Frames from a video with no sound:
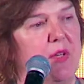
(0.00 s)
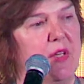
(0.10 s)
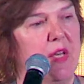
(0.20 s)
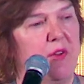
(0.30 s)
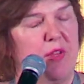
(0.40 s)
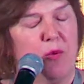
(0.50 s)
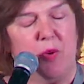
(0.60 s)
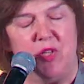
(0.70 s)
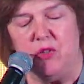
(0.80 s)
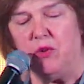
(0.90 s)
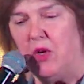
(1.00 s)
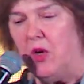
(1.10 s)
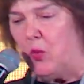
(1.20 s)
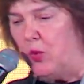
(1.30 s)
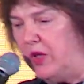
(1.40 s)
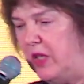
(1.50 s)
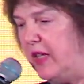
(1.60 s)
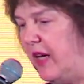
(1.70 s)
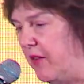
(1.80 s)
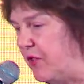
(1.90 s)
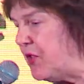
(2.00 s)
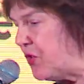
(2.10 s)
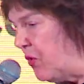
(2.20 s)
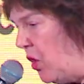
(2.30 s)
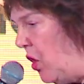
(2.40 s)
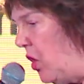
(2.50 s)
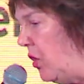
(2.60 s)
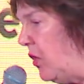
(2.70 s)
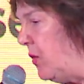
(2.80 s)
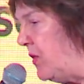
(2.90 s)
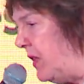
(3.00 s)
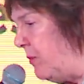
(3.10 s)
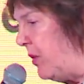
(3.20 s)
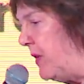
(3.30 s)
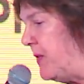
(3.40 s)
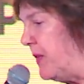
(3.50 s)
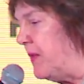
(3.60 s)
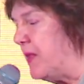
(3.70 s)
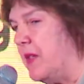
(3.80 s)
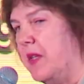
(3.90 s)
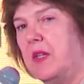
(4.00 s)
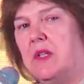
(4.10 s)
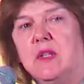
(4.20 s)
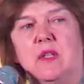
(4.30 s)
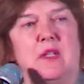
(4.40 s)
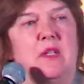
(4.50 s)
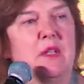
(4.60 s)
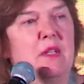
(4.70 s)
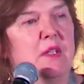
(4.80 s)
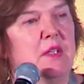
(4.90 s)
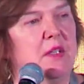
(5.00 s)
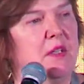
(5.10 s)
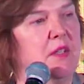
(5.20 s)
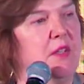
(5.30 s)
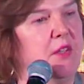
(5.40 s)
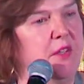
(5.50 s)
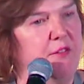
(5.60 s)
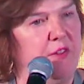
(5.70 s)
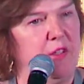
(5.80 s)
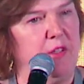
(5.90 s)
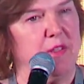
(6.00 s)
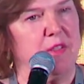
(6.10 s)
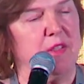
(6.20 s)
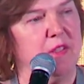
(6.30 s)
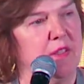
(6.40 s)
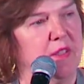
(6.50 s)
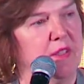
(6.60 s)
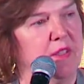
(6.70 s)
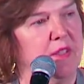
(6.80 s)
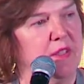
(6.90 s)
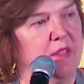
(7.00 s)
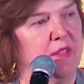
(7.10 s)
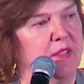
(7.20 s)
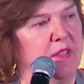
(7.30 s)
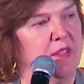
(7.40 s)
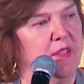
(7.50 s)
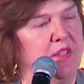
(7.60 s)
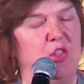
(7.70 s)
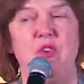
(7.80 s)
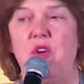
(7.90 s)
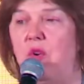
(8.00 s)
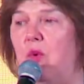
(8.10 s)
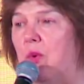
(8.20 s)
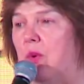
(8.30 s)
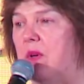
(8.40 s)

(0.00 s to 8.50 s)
now, that when you really have a strong coaching presence, you can feel it. You know.